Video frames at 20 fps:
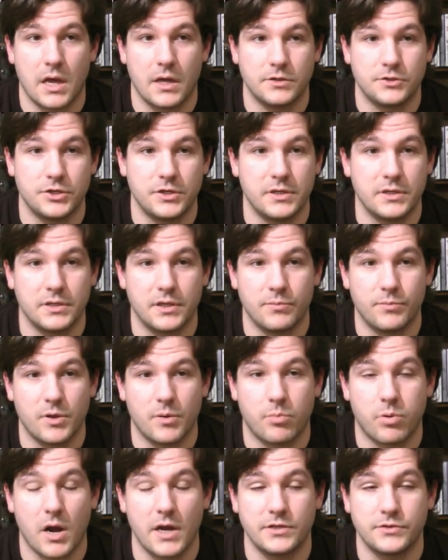She didn't give me
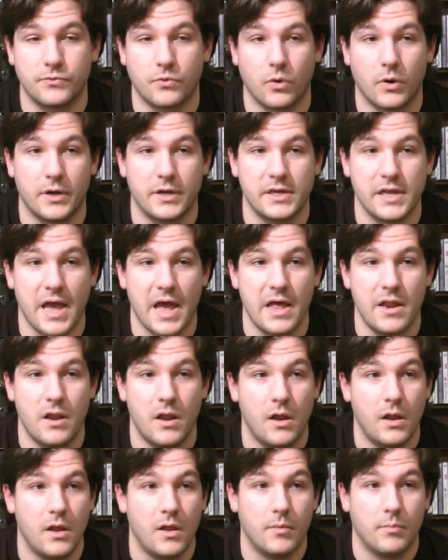a price for it yet,
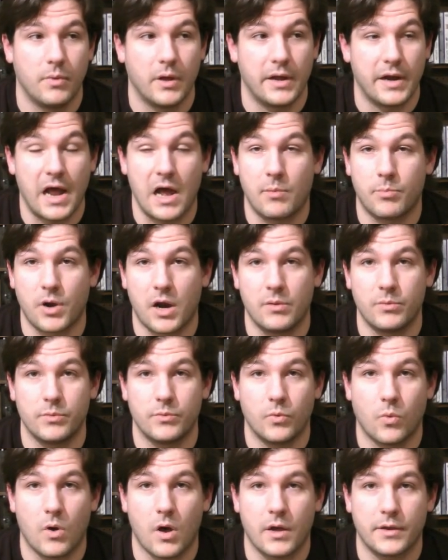but I'll probably
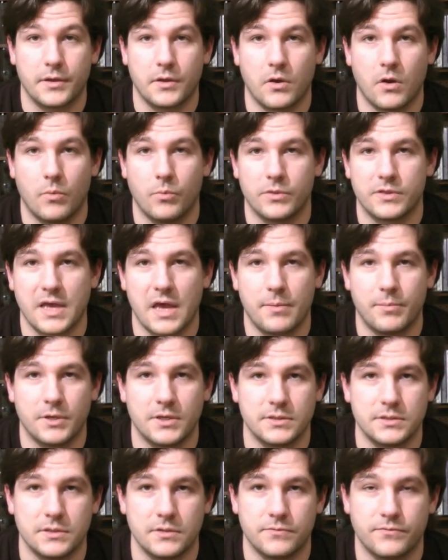be walking home with that
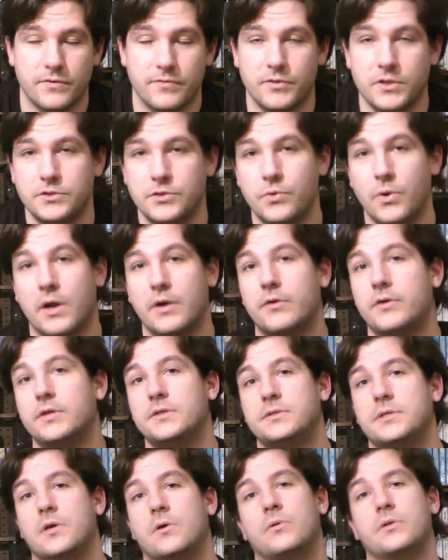because the 5200
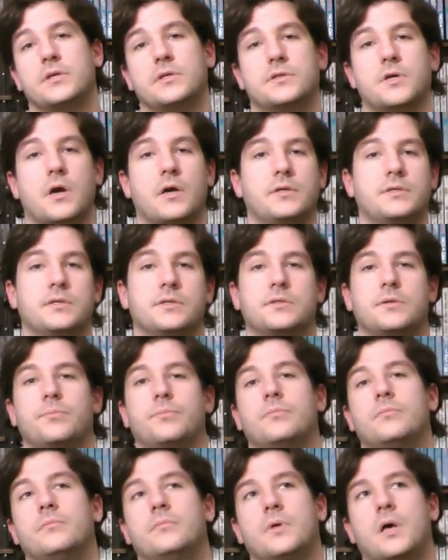is the only Atari
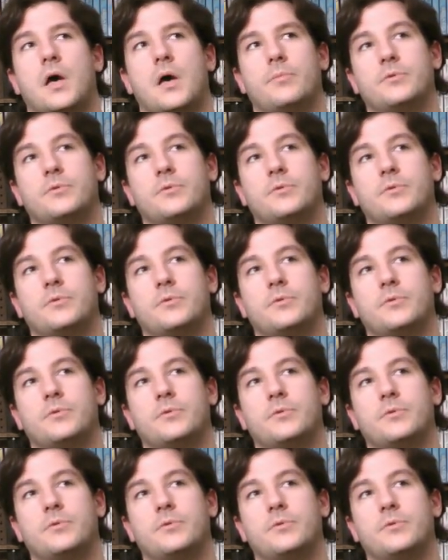system,